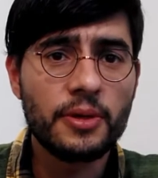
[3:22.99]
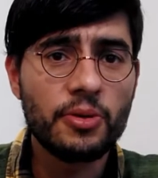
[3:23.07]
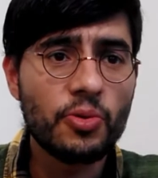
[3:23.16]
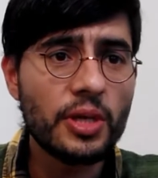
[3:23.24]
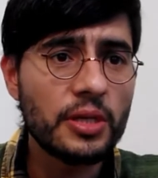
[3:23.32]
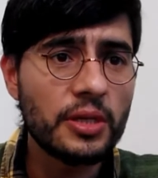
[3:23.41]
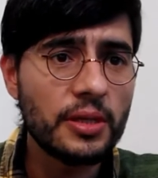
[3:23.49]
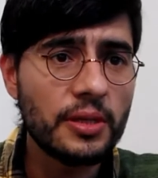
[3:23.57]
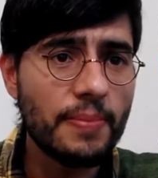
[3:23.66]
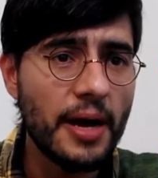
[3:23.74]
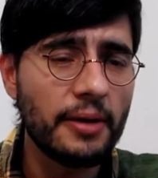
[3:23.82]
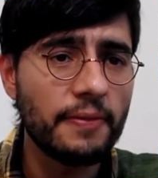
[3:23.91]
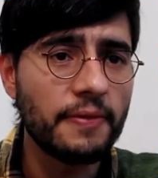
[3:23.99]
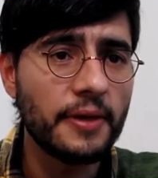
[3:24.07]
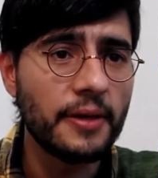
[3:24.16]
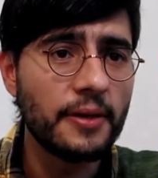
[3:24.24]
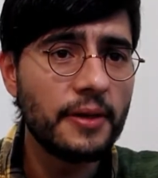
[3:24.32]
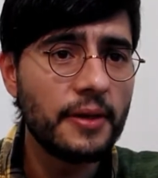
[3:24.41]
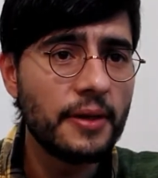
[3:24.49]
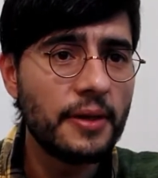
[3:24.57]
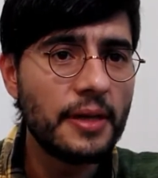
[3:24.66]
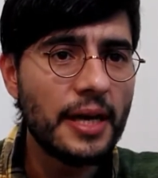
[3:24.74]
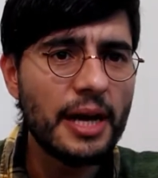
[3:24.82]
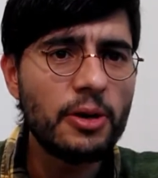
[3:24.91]
reached the battlefield
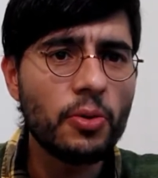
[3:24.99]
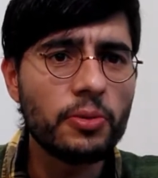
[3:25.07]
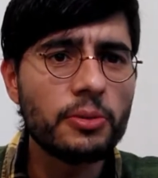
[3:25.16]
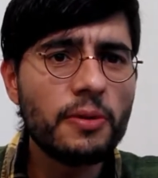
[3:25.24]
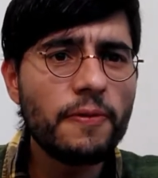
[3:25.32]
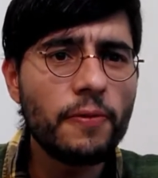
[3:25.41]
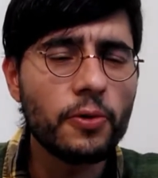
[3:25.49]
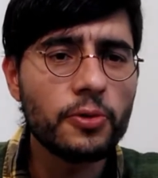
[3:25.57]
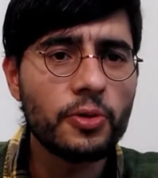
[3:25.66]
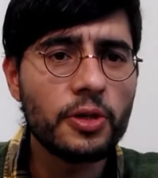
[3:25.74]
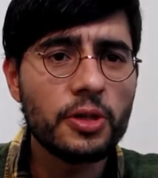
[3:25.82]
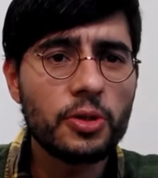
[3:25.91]
and ordered the fortress